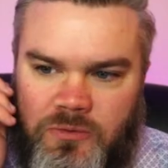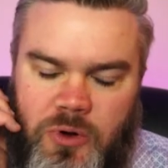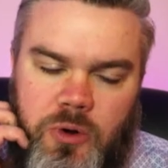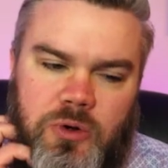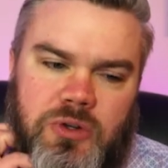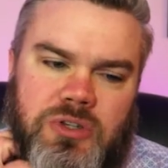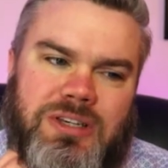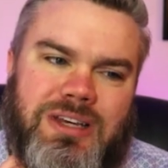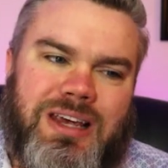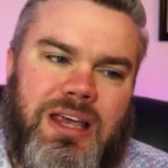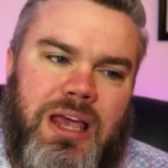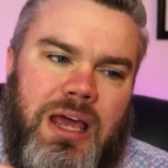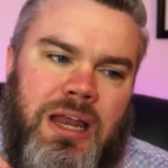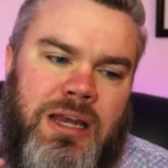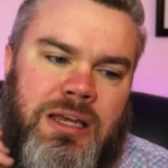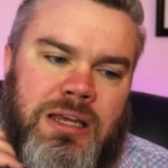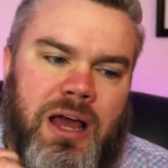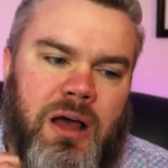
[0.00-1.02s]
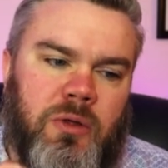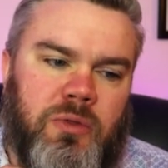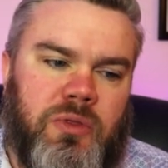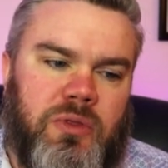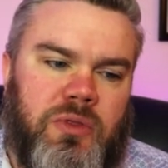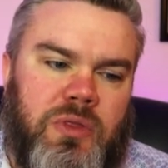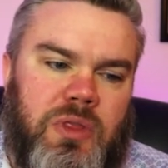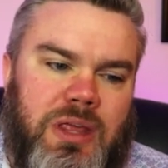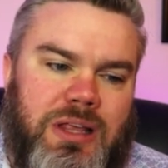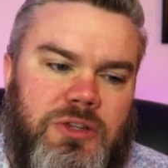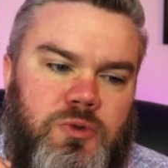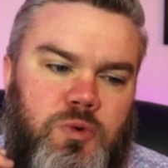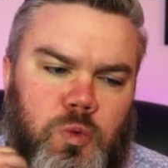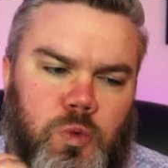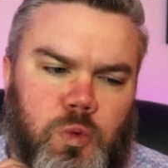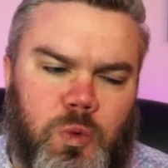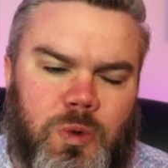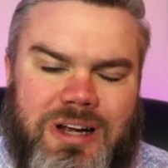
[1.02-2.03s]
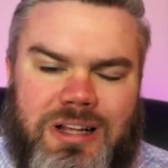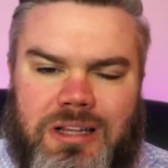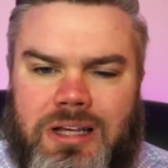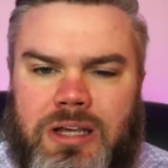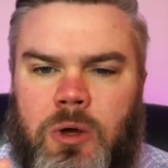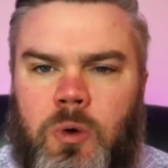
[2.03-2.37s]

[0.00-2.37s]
folks, and I doubt it's really